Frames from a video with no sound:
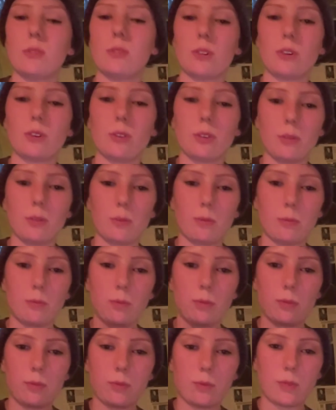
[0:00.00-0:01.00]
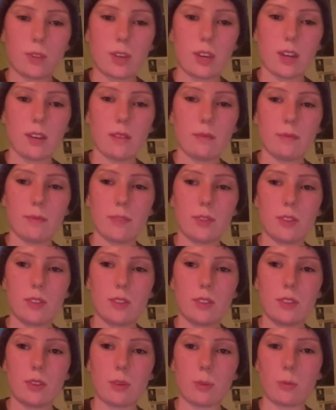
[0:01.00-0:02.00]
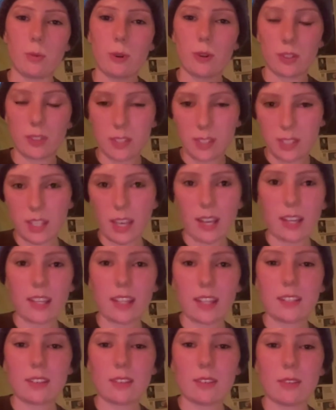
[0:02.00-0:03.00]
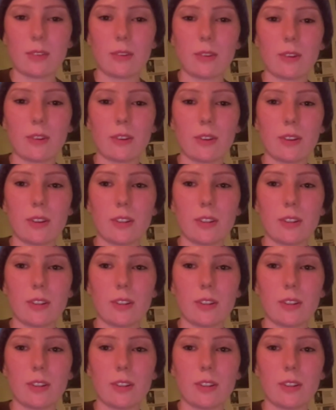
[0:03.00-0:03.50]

do your um the words second, or